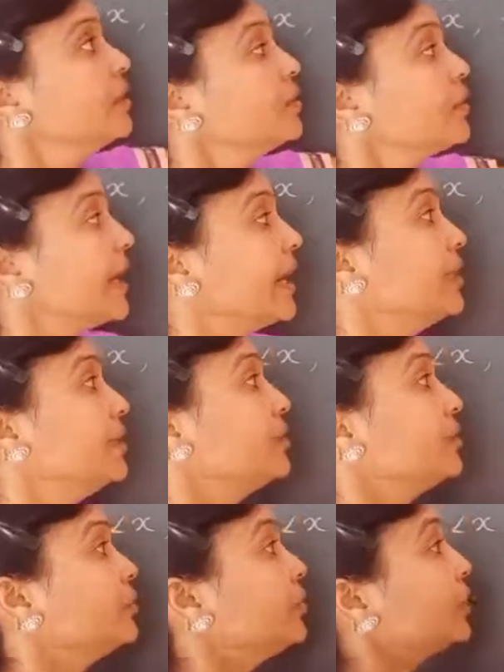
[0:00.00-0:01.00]
And
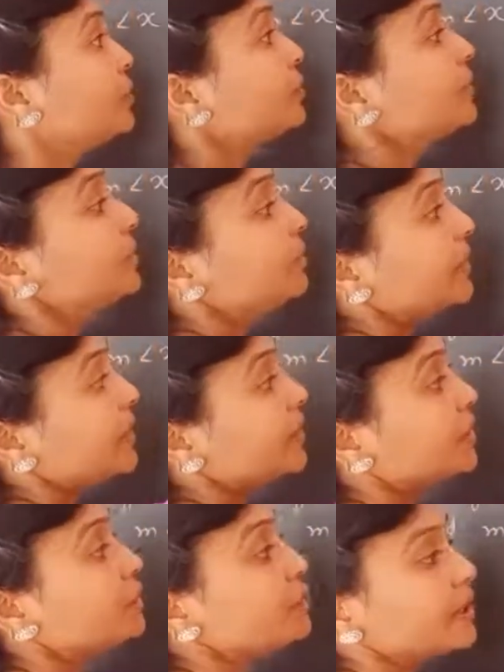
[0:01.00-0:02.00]
we know the
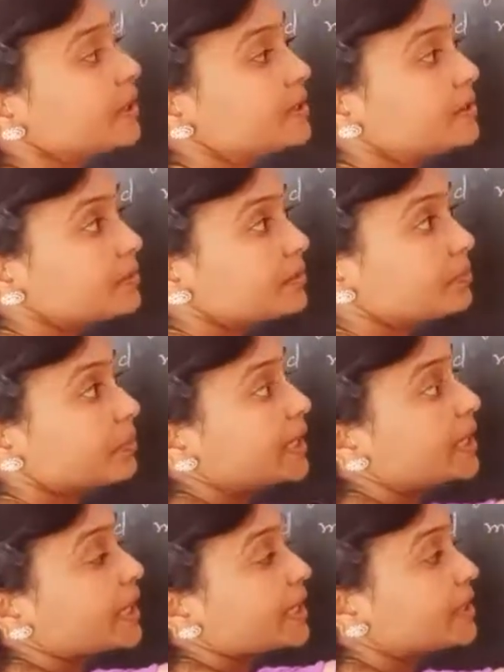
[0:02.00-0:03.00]
P
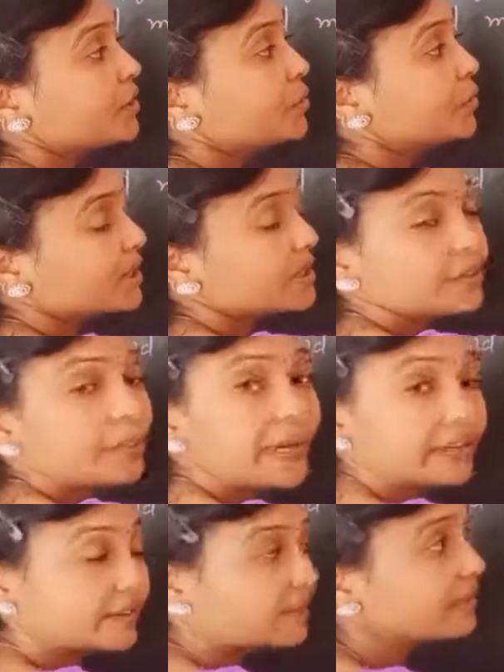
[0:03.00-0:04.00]
and Q are the
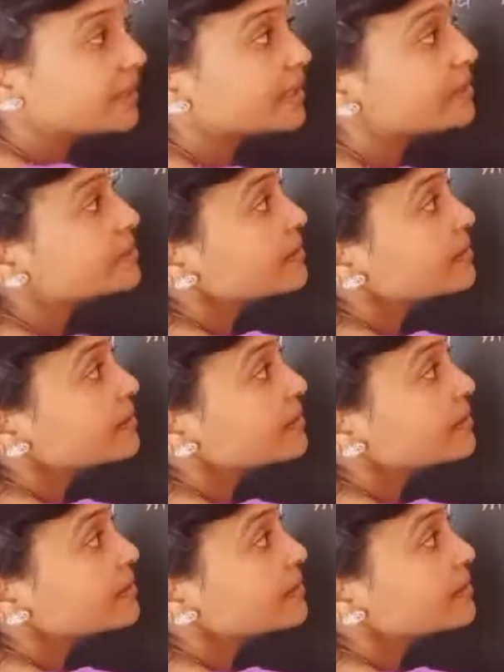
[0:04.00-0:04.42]
parallel lines.